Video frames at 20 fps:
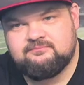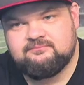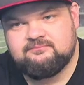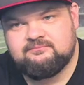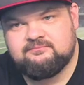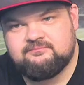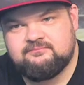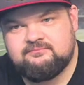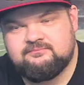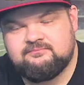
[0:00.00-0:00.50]

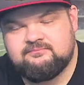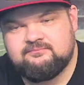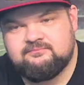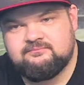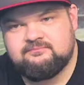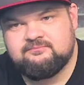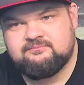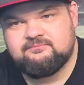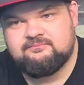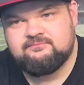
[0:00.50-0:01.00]

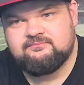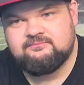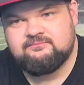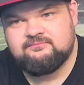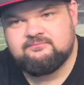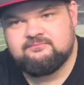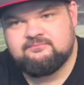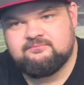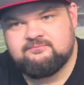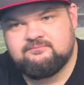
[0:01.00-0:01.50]

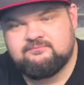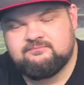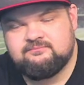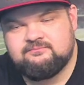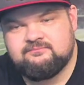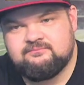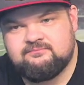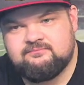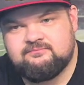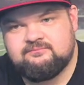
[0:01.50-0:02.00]

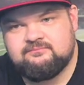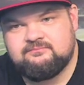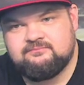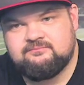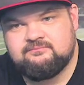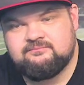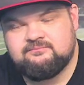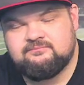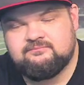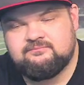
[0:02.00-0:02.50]

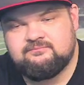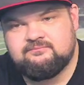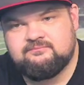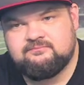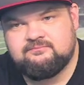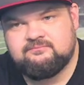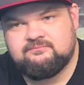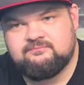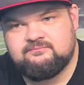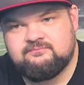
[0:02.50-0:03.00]

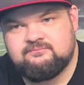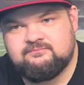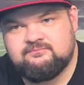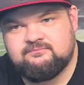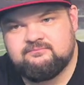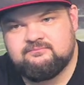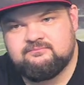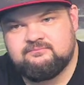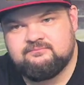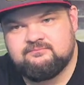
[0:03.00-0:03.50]

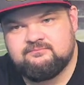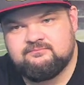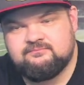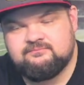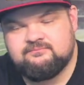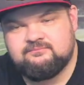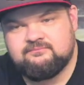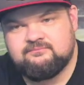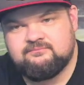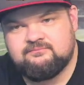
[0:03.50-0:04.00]

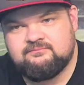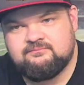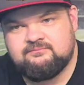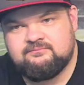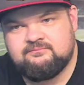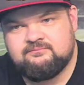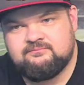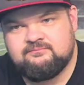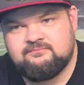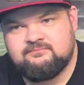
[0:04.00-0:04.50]

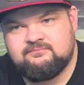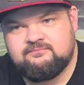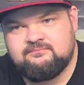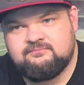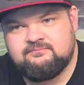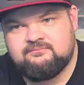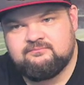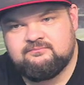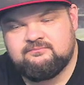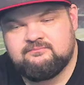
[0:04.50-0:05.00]

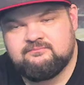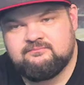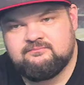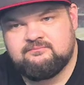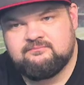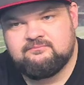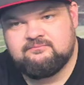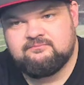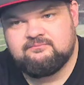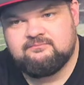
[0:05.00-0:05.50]

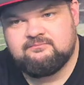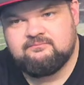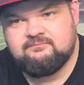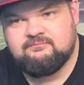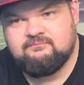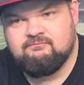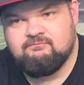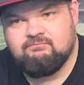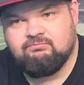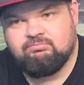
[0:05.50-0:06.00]

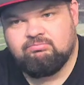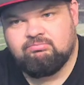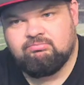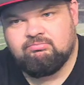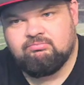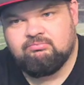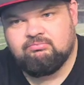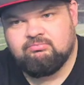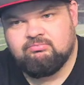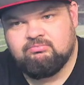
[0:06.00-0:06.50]

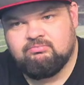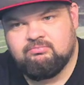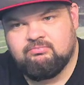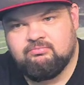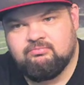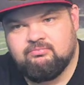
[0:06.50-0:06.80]
(silent)